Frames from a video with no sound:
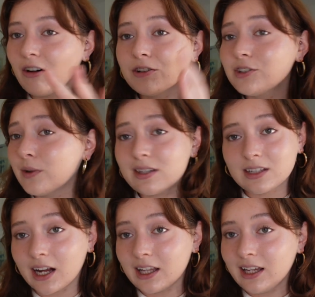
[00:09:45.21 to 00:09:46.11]
Also with
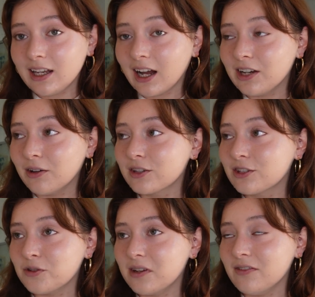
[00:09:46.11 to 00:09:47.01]
styling, I know there's
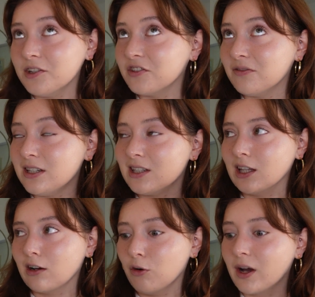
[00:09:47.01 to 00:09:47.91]
so many videos of me saying
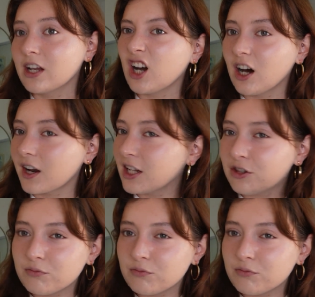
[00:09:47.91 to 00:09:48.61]
like, oh my god, I